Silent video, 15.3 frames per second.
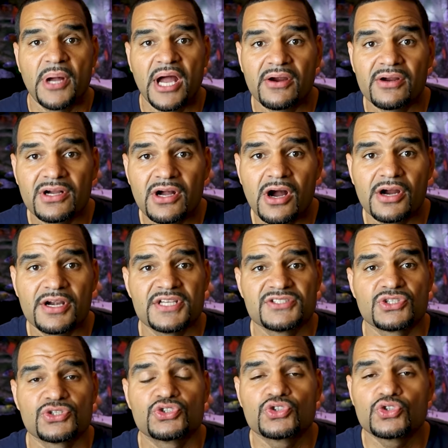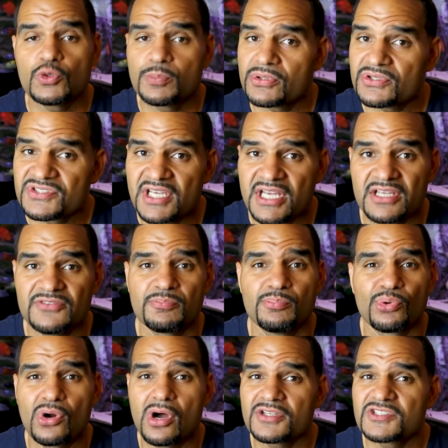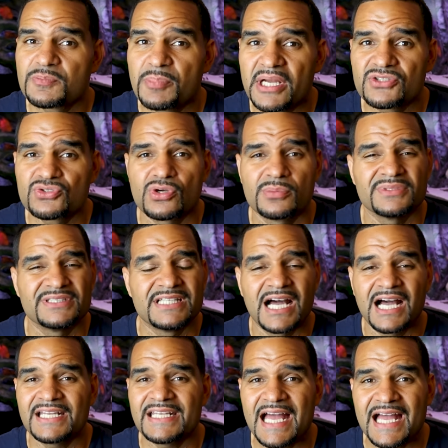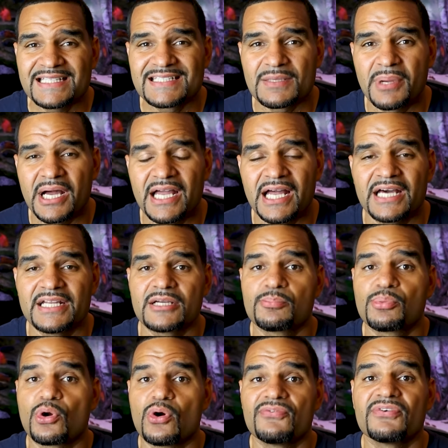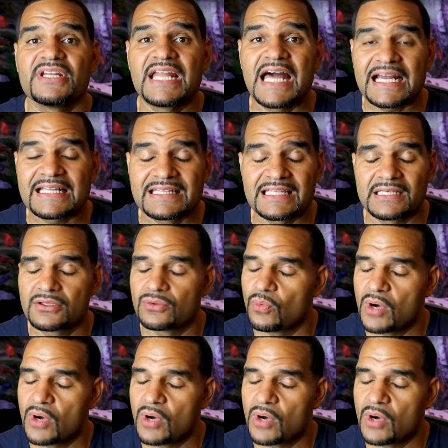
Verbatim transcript: ParaGuard is a super safe, broad spectrum, non-antibiotic prophylactic.